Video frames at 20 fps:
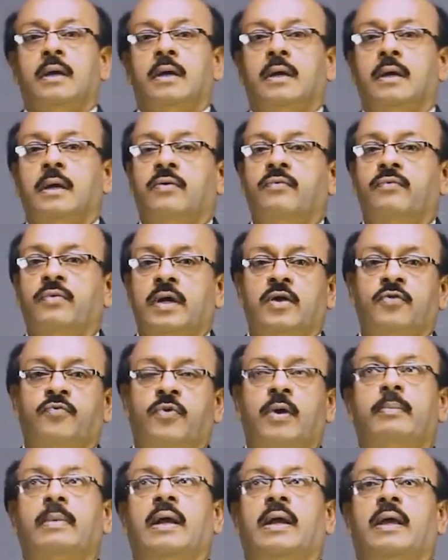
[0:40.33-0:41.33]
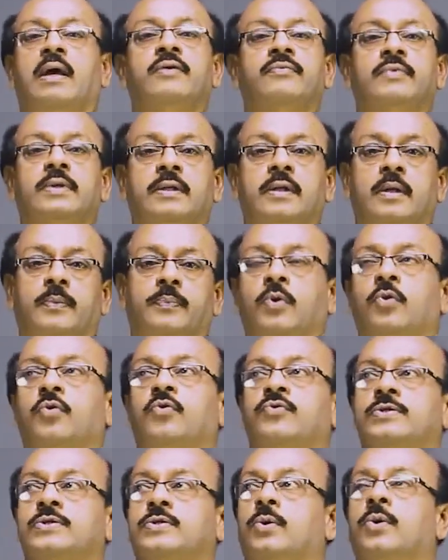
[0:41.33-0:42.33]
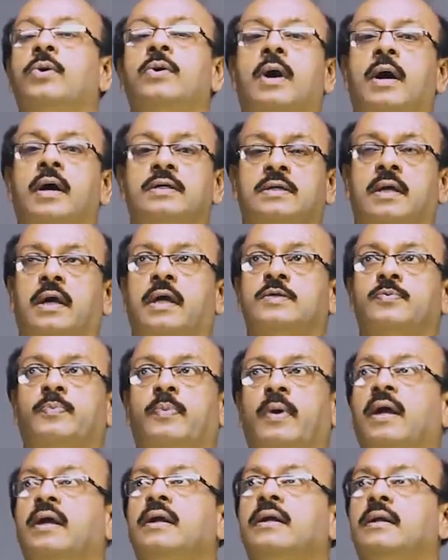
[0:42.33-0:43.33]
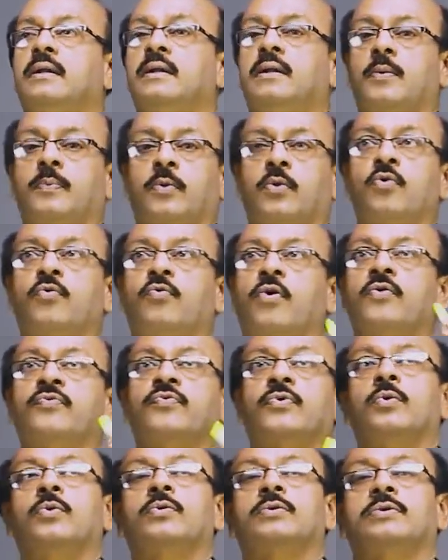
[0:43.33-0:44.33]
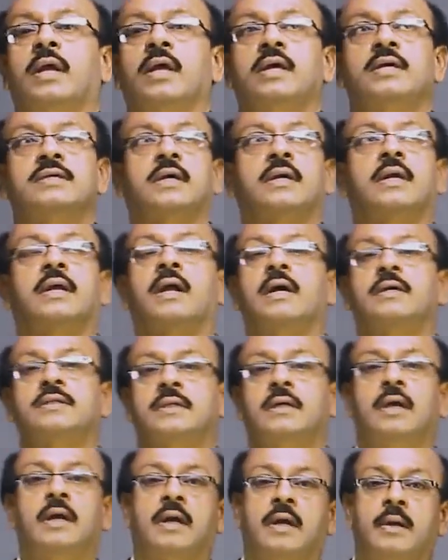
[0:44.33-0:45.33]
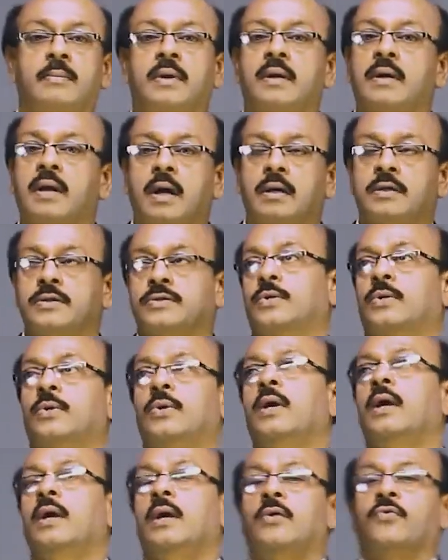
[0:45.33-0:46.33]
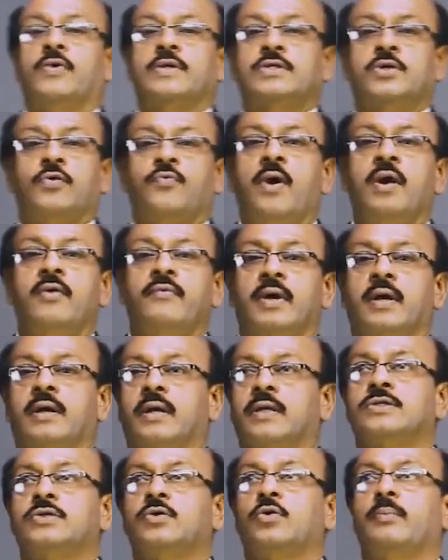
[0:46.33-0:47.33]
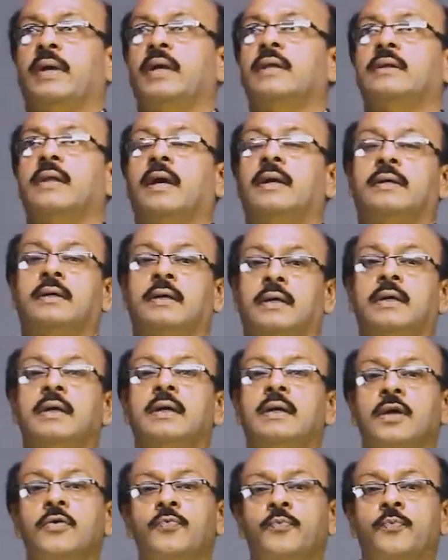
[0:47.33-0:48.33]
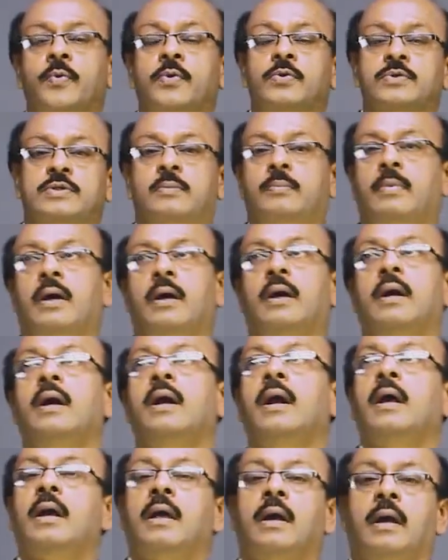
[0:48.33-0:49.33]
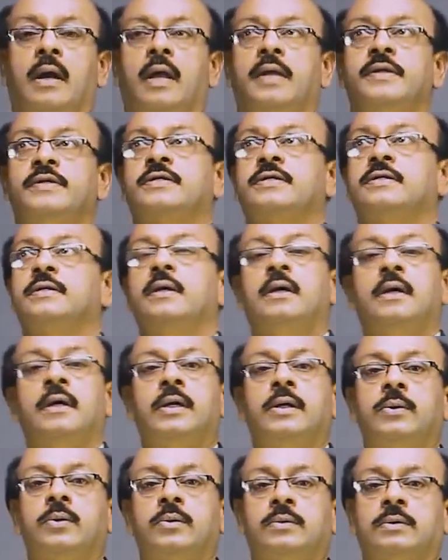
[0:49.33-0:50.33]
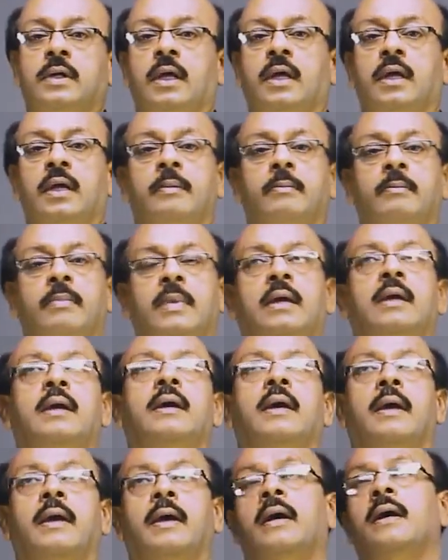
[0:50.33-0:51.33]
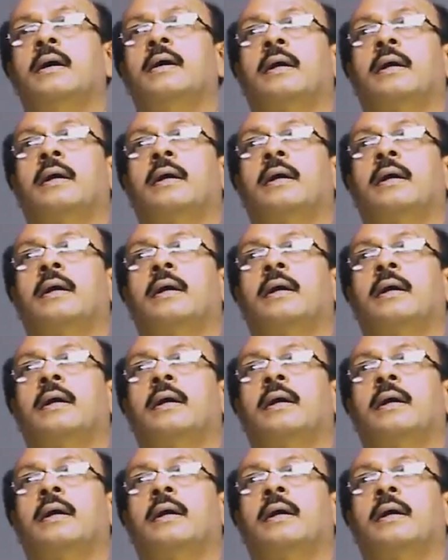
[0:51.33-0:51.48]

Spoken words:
very familiar with the proof. So, I shall explain the proof of root 3 is an irrational number also. First of all, we are assuming that if possible, let root 3 be a